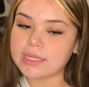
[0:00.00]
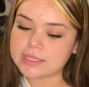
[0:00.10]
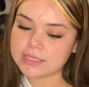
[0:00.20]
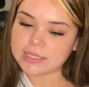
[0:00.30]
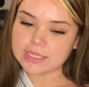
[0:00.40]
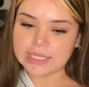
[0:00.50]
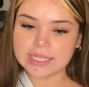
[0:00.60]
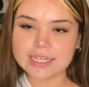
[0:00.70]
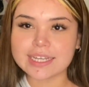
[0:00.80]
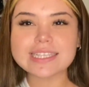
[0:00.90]

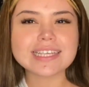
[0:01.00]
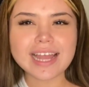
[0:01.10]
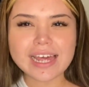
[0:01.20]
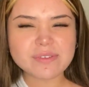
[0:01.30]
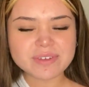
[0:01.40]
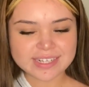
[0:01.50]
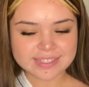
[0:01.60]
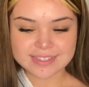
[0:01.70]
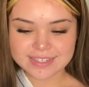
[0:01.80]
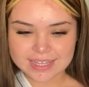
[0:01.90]
delete, because like I don't want to
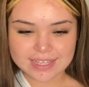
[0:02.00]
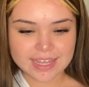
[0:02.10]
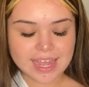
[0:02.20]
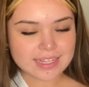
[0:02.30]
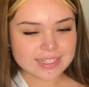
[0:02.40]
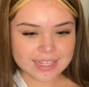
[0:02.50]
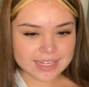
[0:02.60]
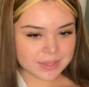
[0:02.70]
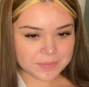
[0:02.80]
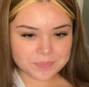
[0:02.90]
see that.
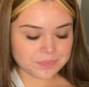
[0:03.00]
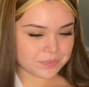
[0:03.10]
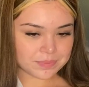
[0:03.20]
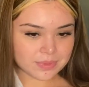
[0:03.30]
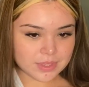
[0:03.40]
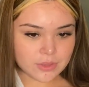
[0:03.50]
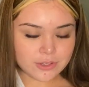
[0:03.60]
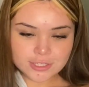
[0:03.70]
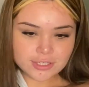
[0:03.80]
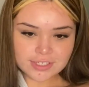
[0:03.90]
Like, you
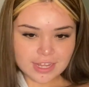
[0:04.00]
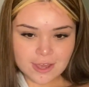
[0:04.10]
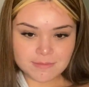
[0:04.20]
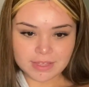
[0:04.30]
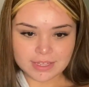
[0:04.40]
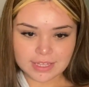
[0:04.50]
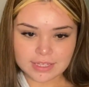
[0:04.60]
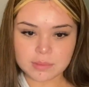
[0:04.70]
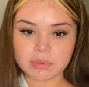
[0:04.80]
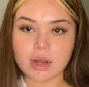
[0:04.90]
could just tell me
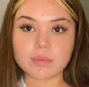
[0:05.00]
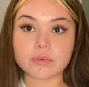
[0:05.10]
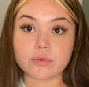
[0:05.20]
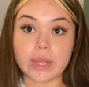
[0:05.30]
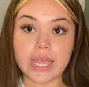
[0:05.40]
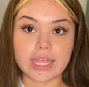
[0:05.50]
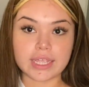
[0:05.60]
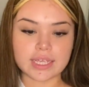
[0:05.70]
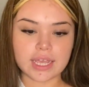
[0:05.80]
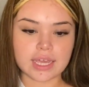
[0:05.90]
like the proper
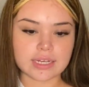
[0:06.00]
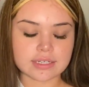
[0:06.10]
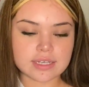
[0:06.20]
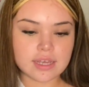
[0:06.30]
way. And